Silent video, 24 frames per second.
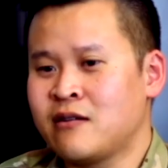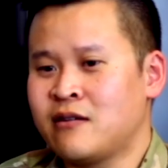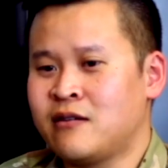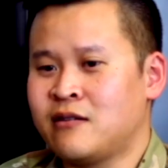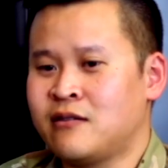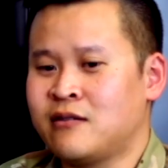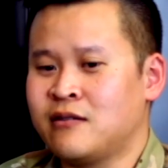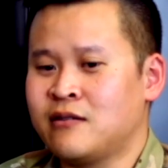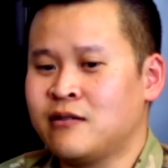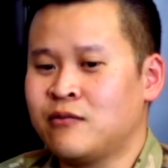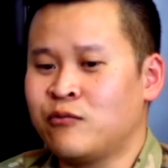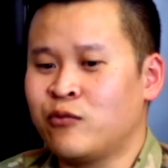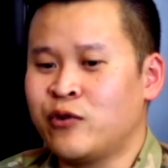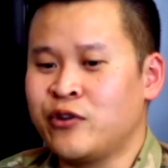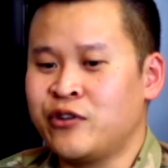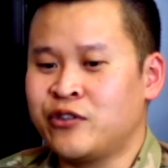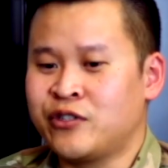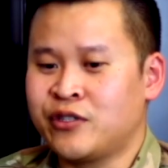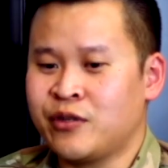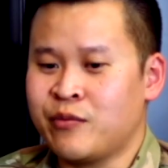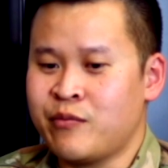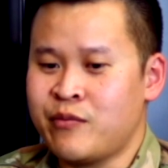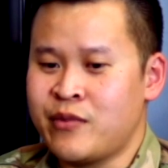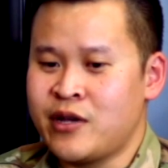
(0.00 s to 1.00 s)
When you
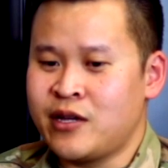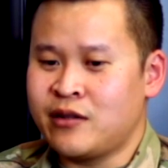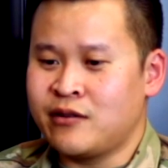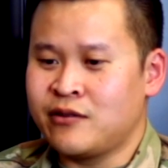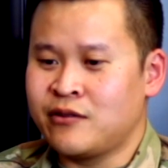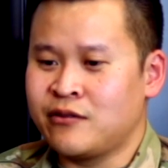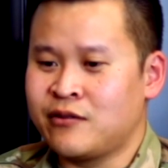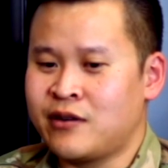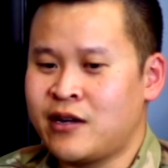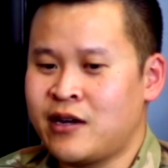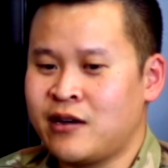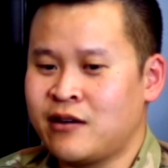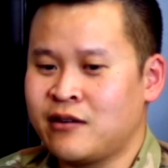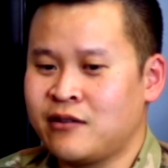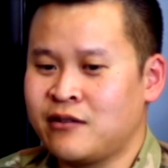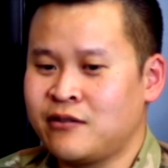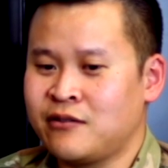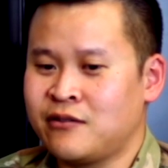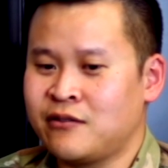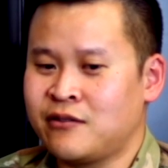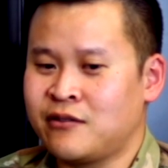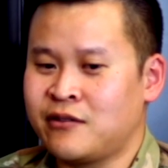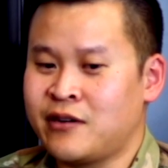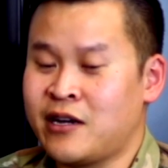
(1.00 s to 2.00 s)
submit
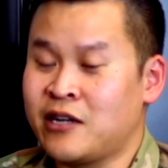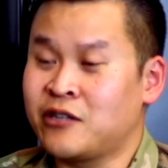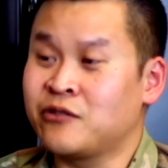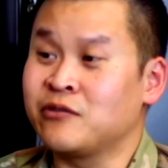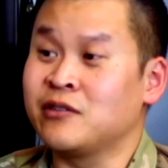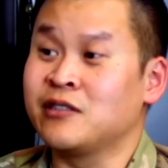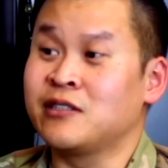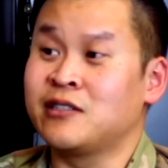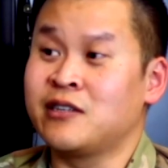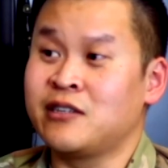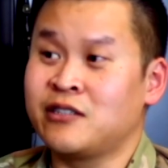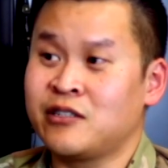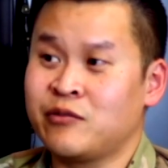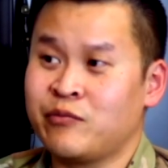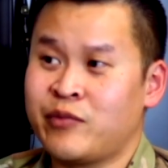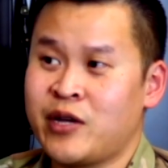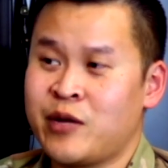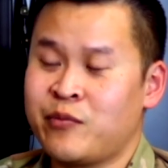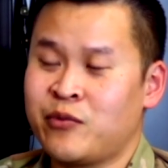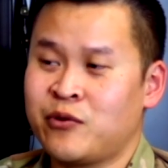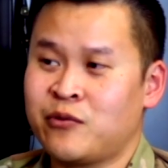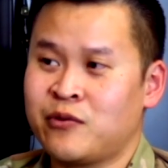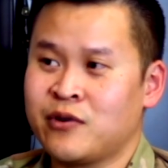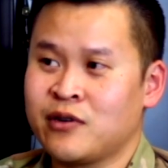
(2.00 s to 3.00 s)
your naturalization
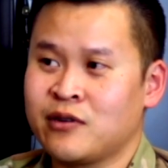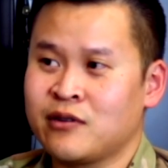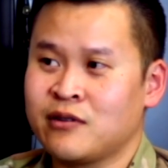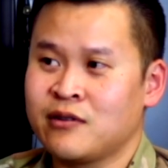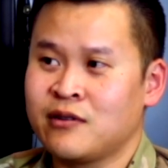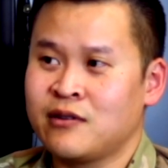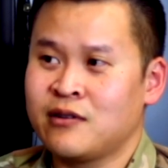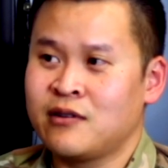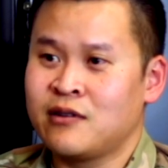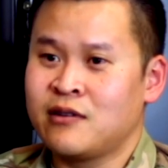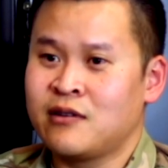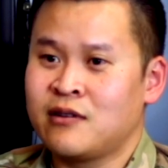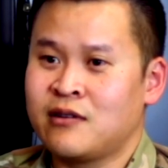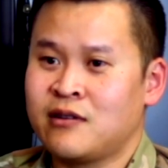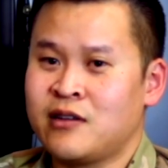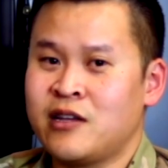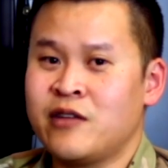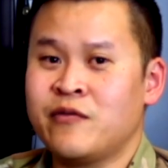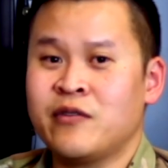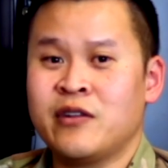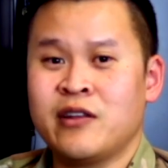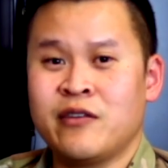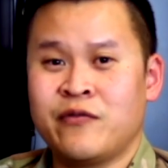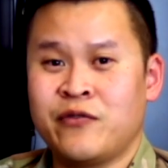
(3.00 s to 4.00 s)
paperwork,
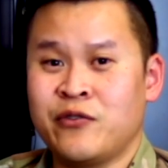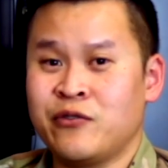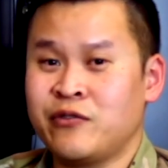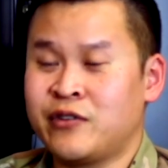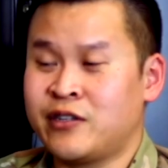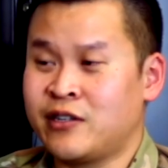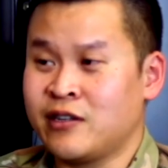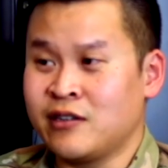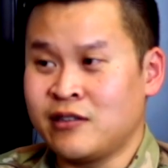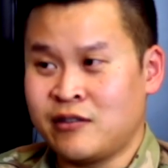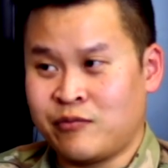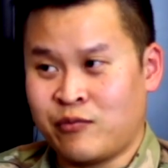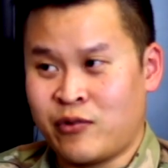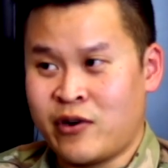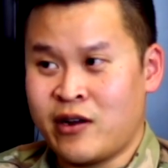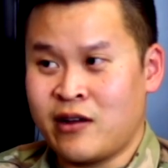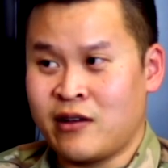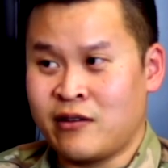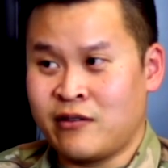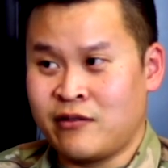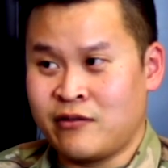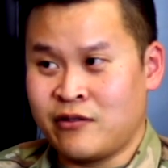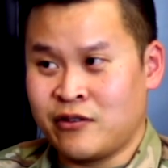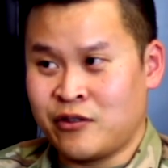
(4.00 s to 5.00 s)
even if you
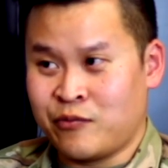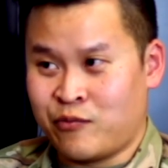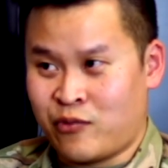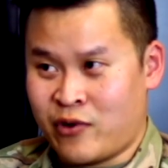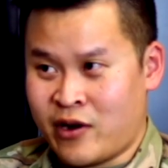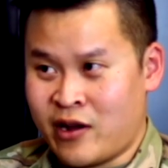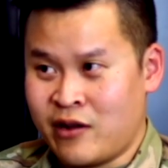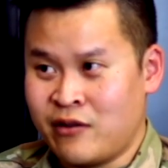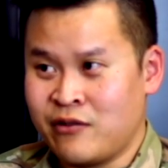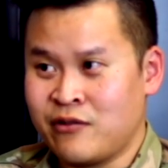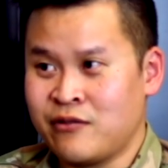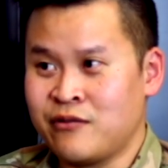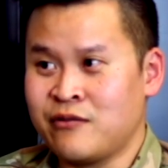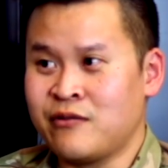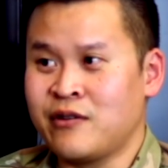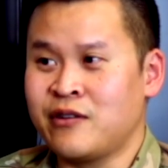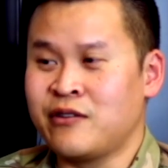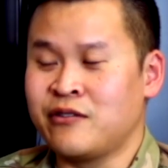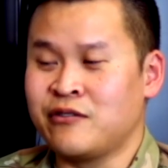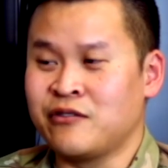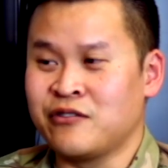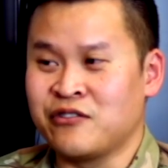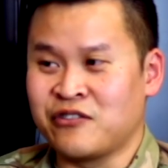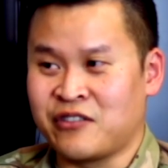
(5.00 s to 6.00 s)
you're brand new
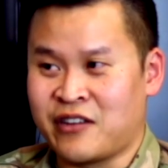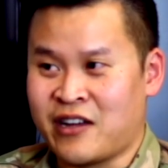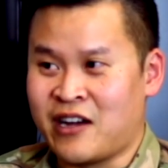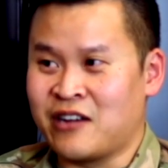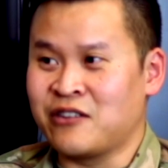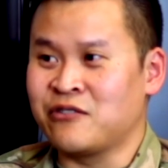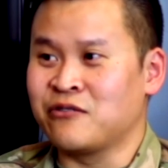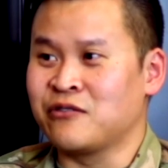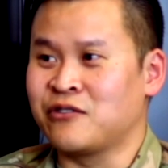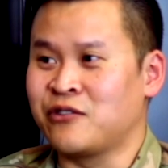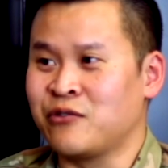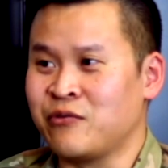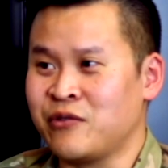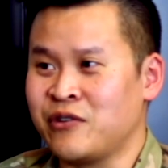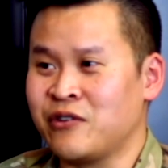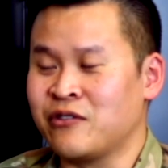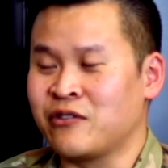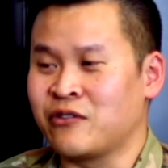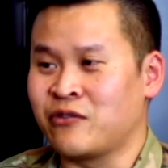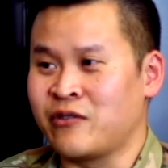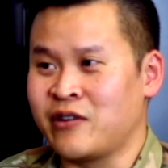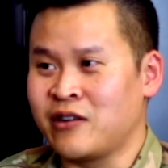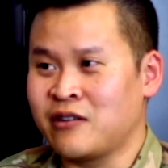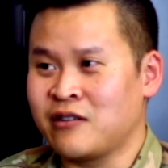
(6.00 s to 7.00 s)
and you just got your
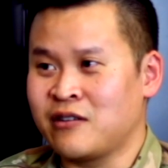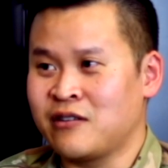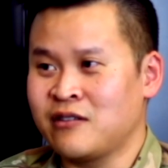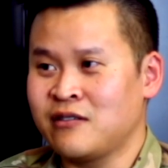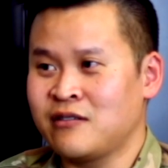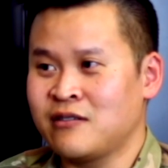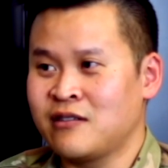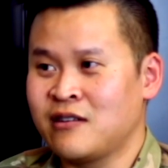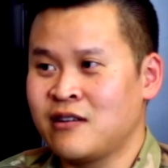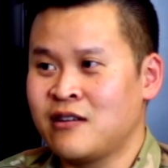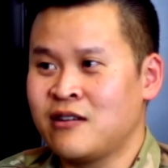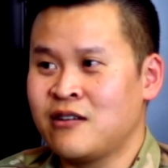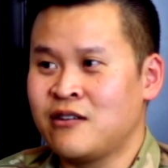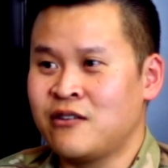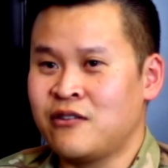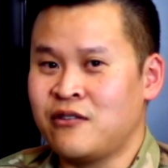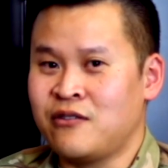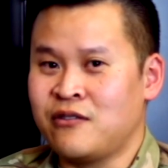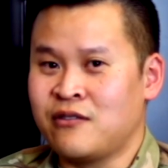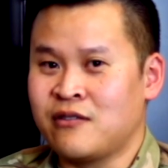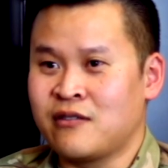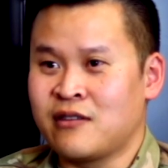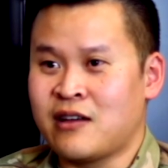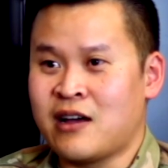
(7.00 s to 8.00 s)
2-year green card,
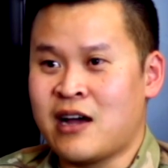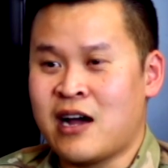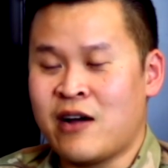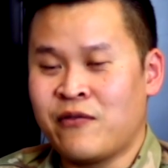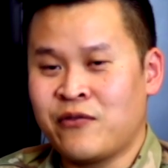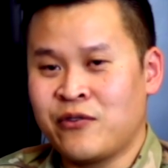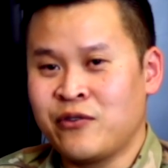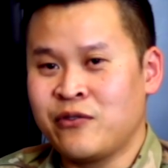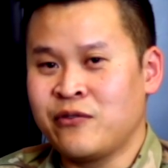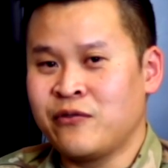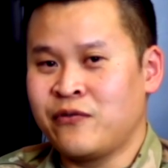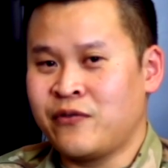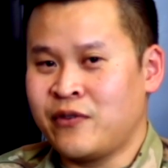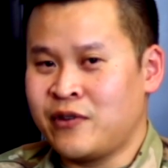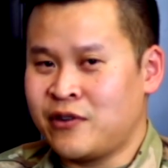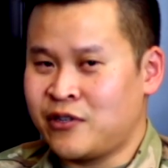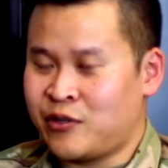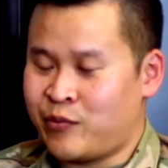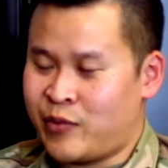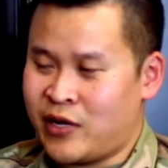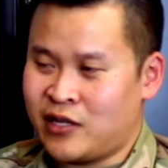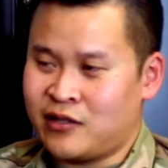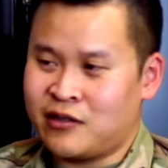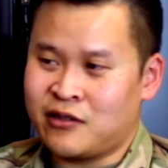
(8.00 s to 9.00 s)
after you
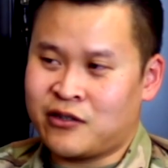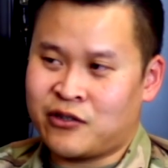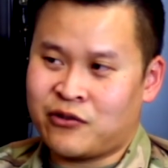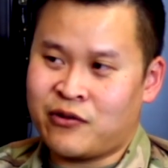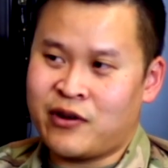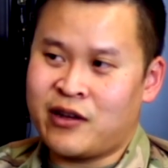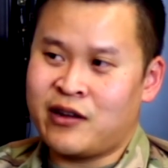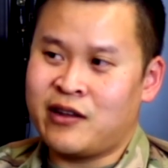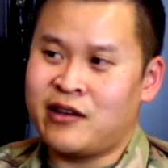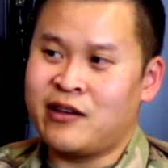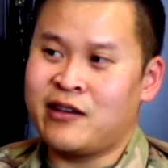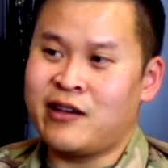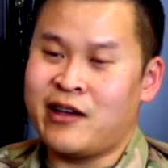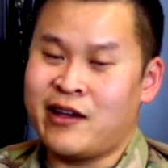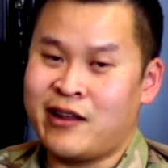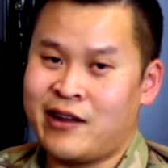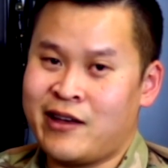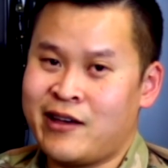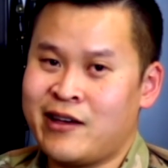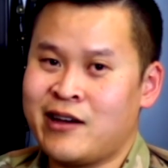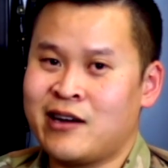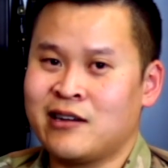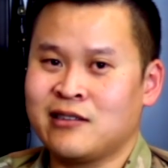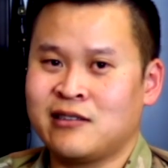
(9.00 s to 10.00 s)
finish basic training
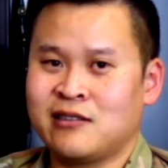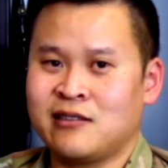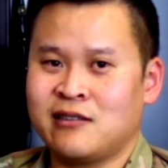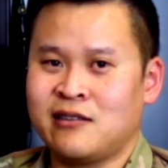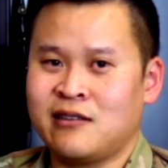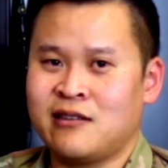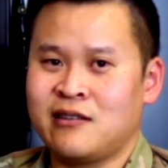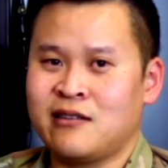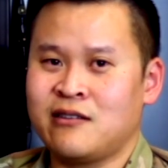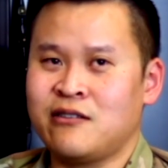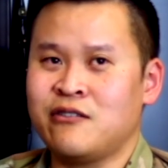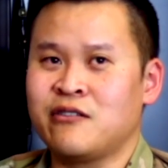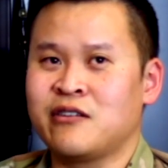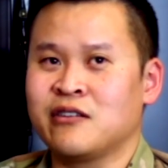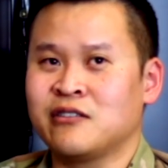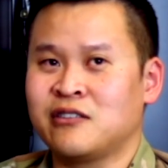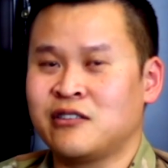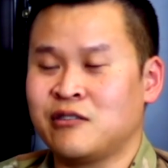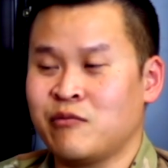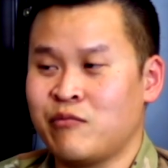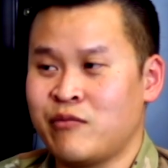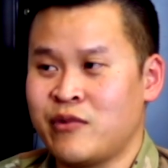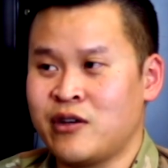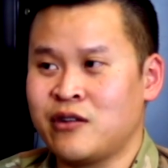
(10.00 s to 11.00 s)
in AIT, you
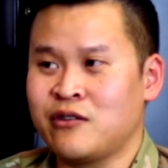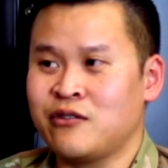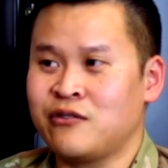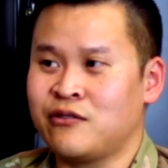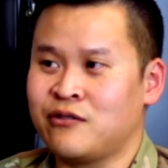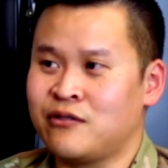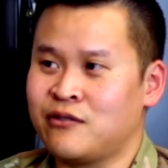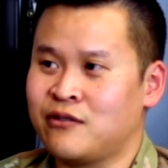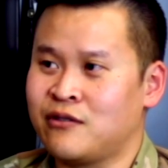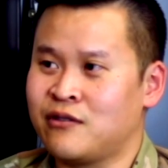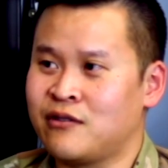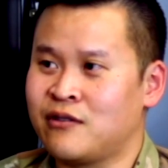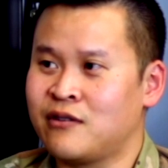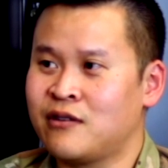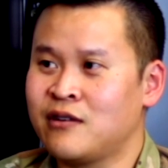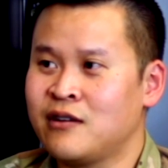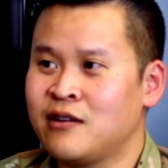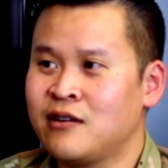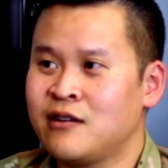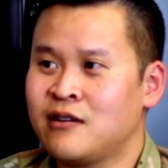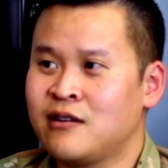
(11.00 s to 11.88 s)
could submit your